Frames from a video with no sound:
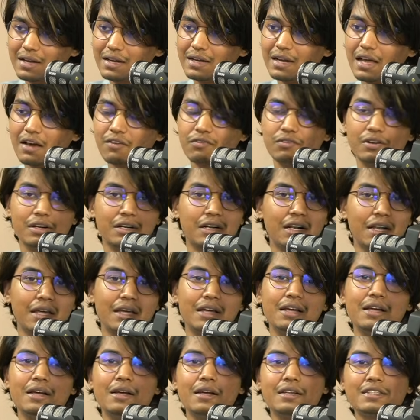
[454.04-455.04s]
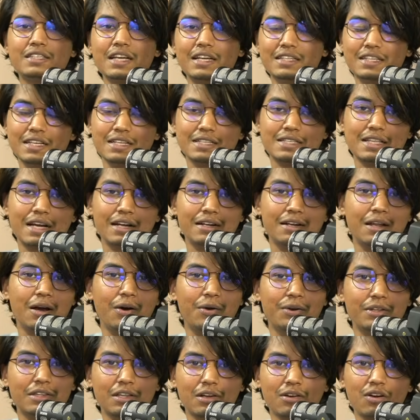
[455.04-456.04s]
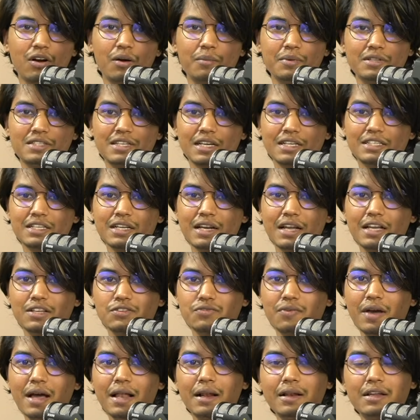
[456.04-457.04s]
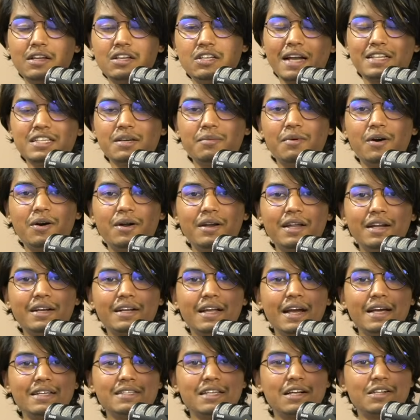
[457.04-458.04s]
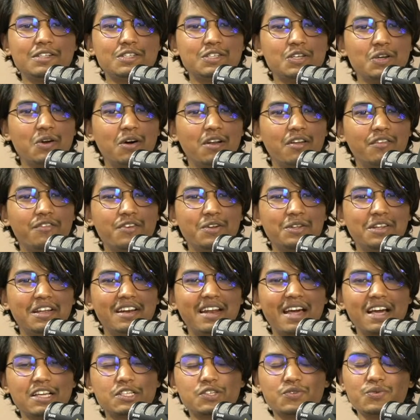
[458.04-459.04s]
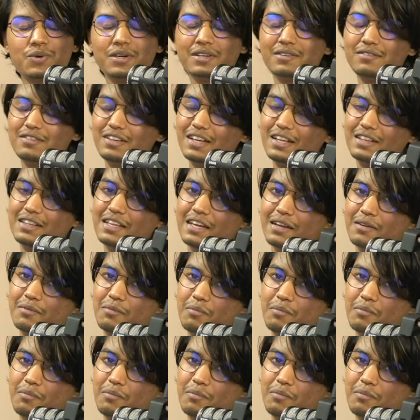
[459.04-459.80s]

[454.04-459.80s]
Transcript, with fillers: definitely suggest that down in the comment section as well. That's about it, guys. I'll see all of you in the next one. Till then,